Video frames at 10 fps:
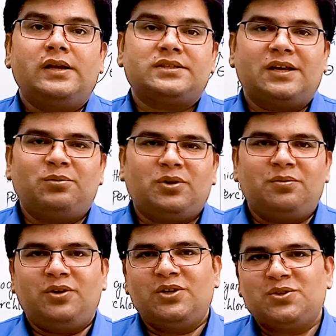Assalamu
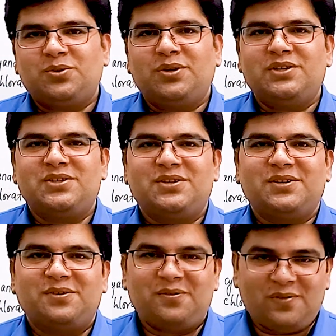alaikum dear students.
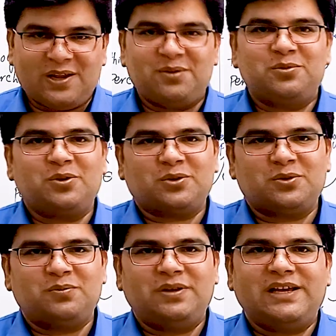Welcome to
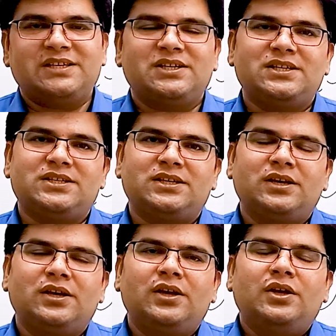Dr. Roomi lectures.
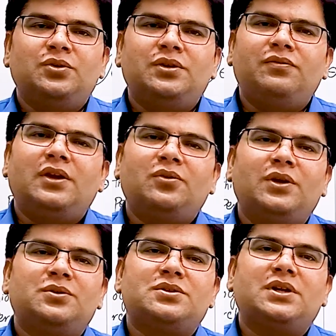Today we are
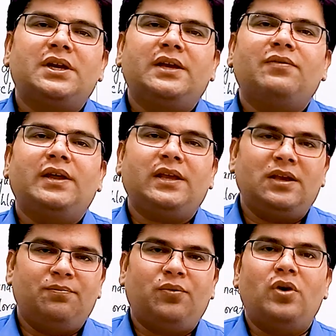going to study a
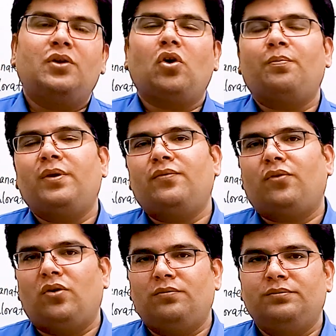very important topic
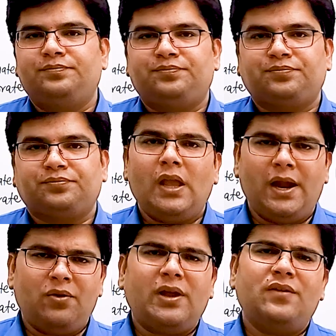from
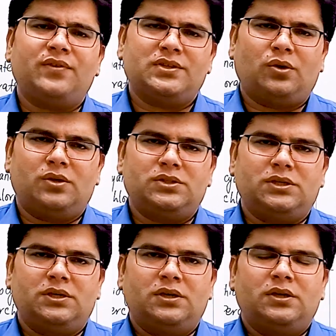endocrine
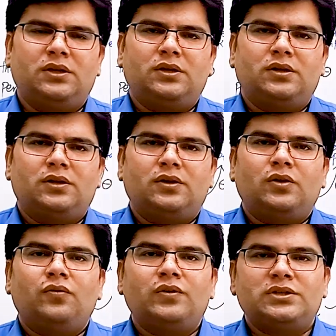physiology,
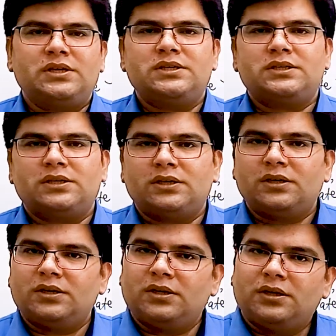which is
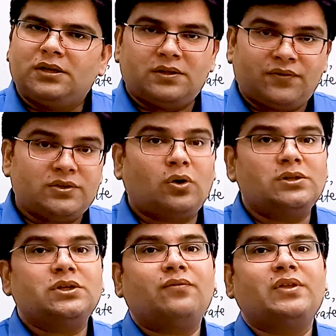the
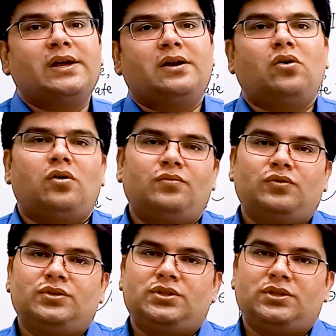physiology of thyroid
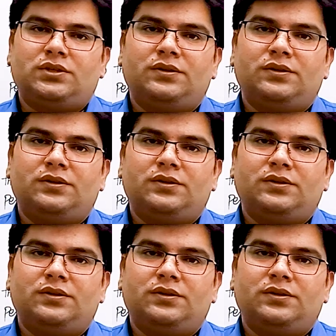hormones.